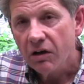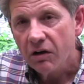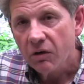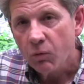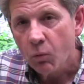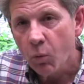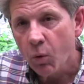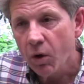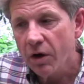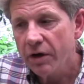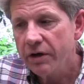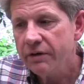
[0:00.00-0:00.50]

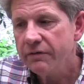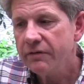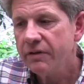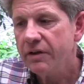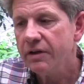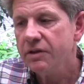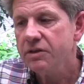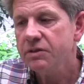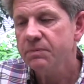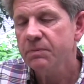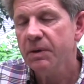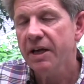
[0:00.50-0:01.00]
one of
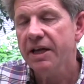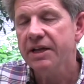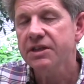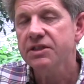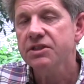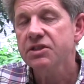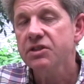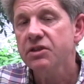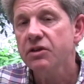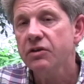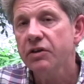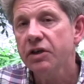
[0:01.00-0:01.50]
those
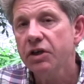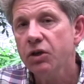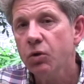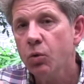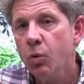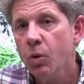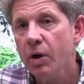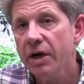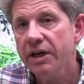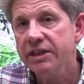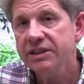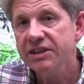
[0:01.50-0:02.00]
plants that
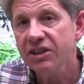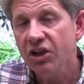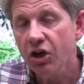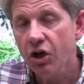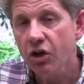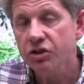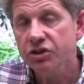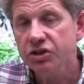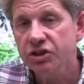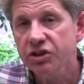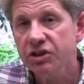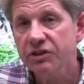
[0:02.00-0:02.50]
requires
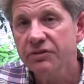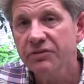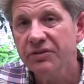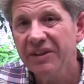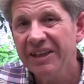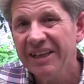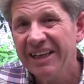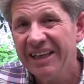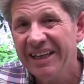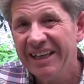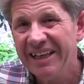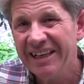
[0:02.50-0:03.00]
lots of
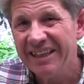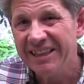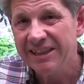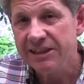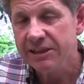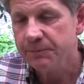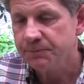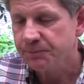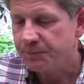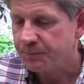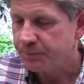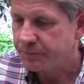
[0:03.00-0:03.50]

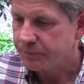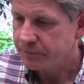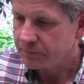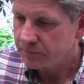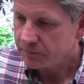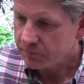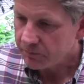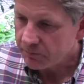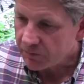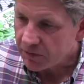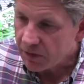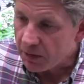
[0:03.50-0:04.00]
heat,
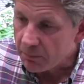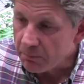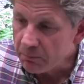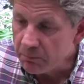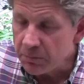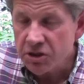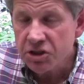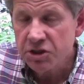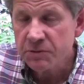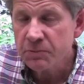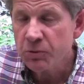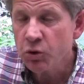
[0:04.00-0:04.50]

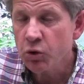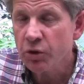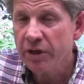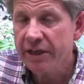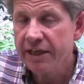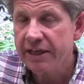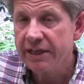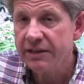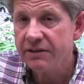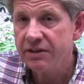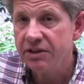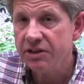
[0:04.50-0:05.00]
much more
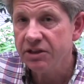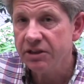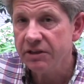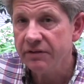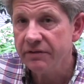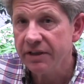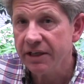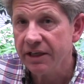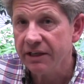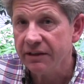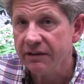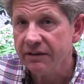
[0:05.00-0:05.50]
heat than you
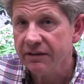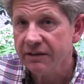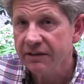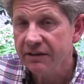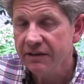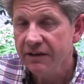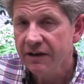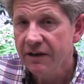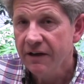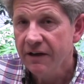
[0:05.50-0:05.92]
think.